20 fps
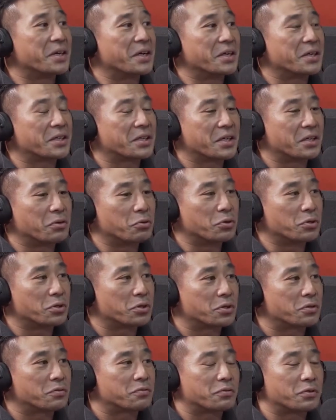Like it
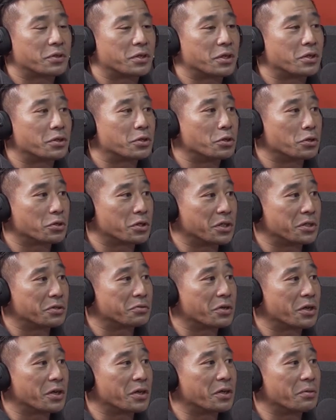was freaking
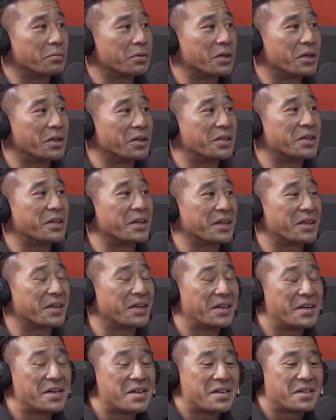cookies, right? I mean, like,
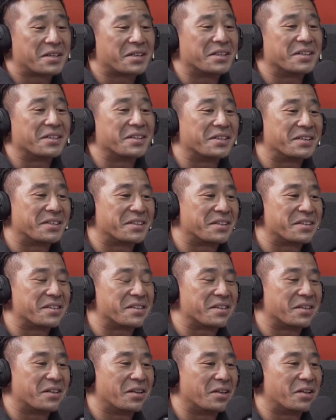
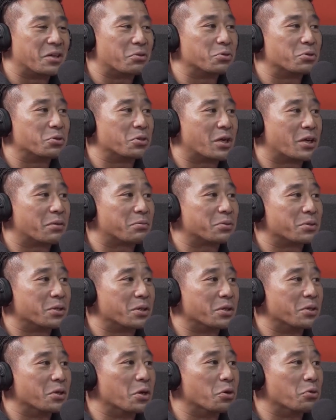and there was
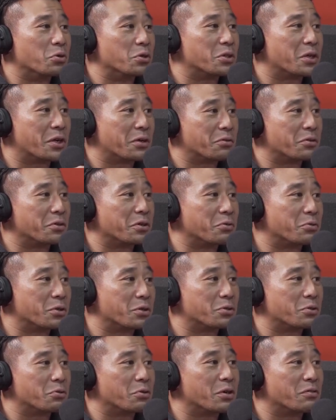absolutely no integrity
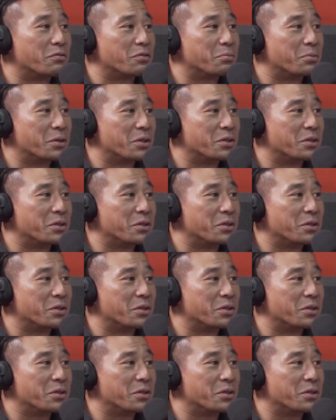whatsoever.